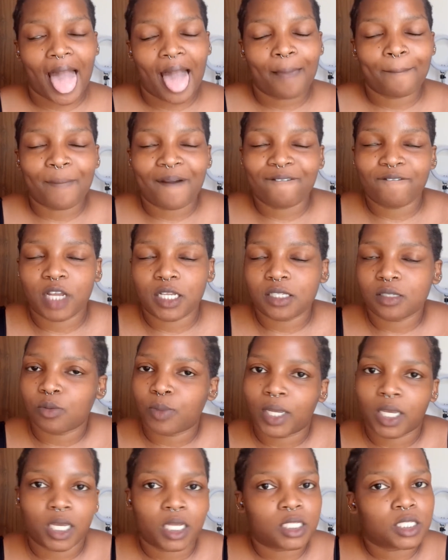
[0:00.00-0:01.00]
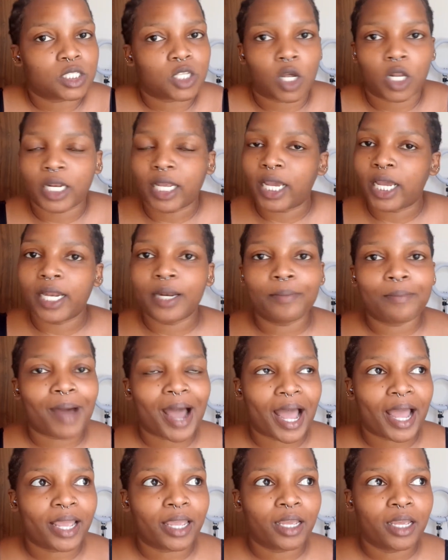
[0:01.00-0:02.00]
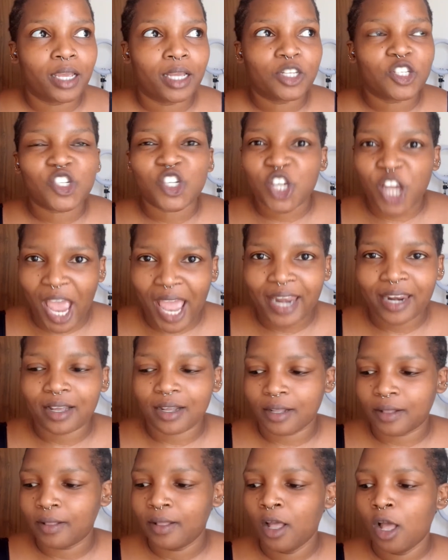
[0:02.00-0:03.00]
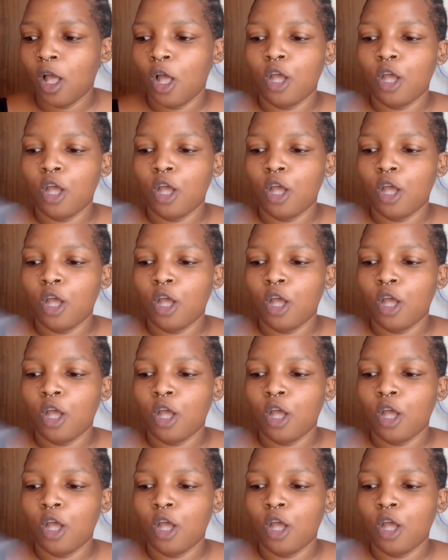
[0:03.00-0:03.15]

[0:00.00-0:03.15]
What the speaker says: My first wig install in my channel.